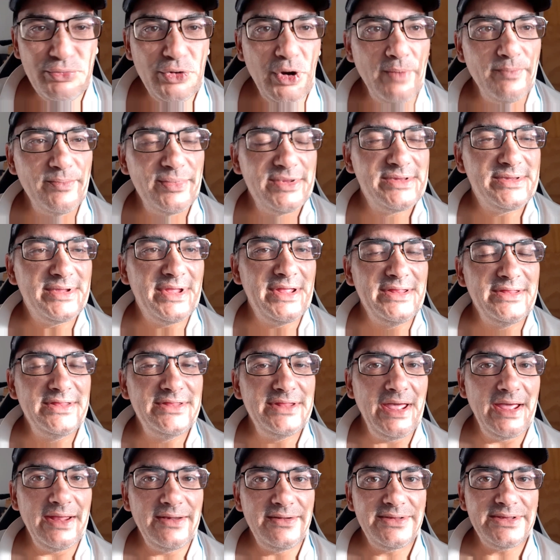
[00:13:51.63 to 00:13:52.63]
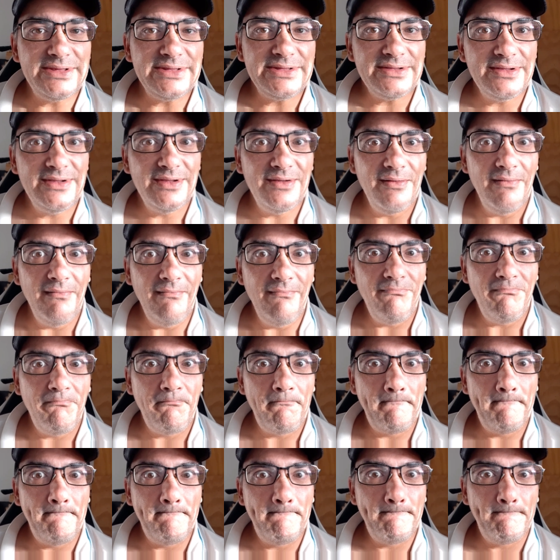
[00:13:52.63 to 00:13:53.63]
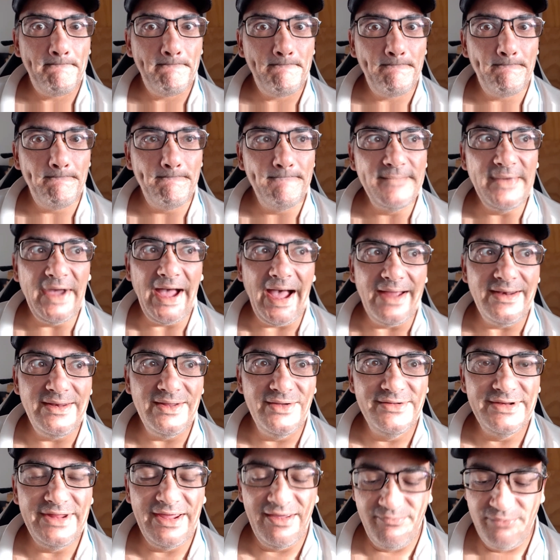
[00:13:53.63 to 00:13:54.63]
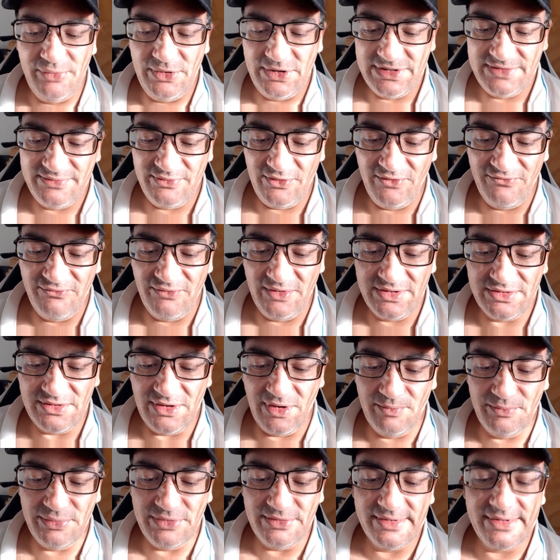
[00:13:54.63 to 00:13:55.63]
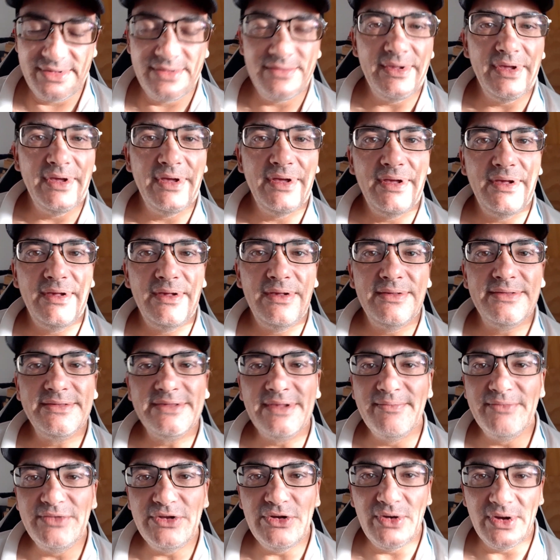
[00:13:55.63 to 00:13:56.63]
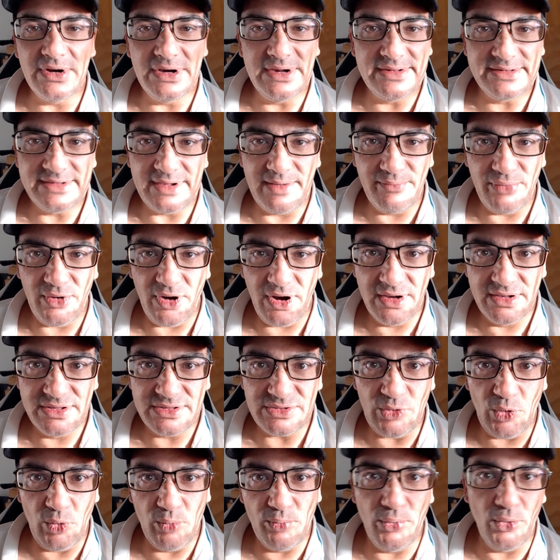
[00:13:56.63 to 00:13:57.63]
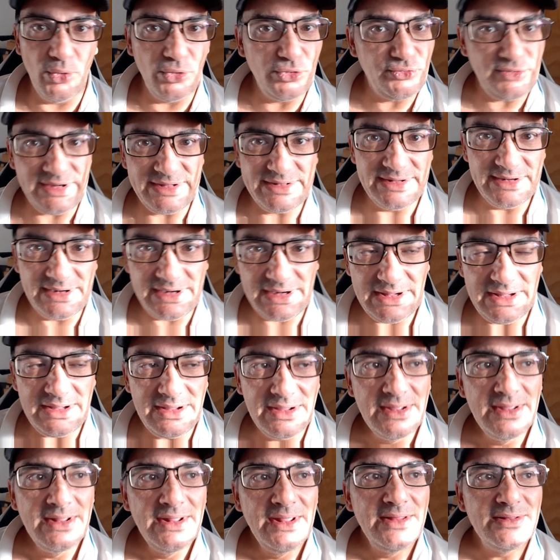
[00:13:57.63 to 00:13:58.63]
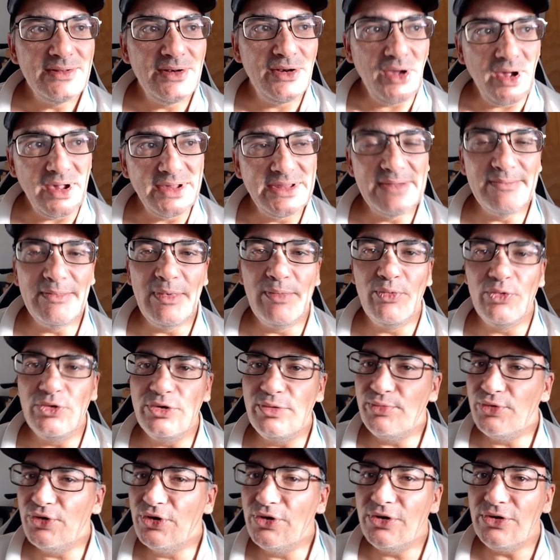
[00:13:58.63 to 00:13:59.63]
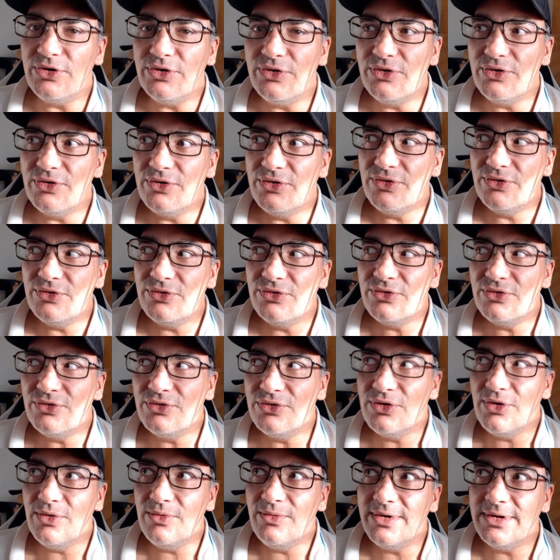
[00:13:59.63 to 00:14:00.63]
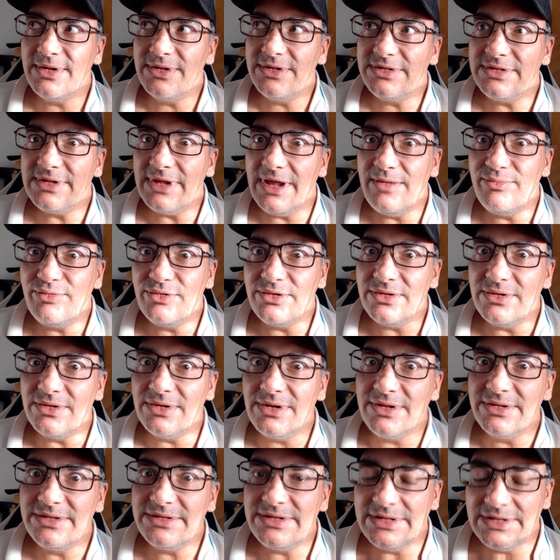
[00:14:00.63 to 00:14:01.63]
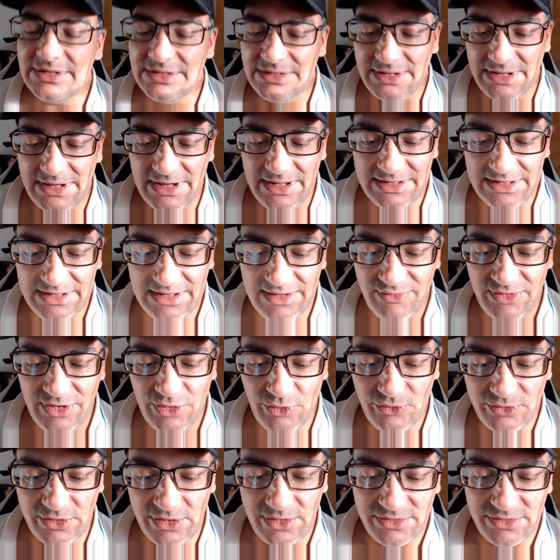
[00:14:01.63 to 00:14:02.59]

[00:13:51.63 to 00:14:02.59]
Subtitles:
prompts that I don't have books for. For example, something got in a sub box or bought recently. The last time I bought a book was April last year, and I think I've read all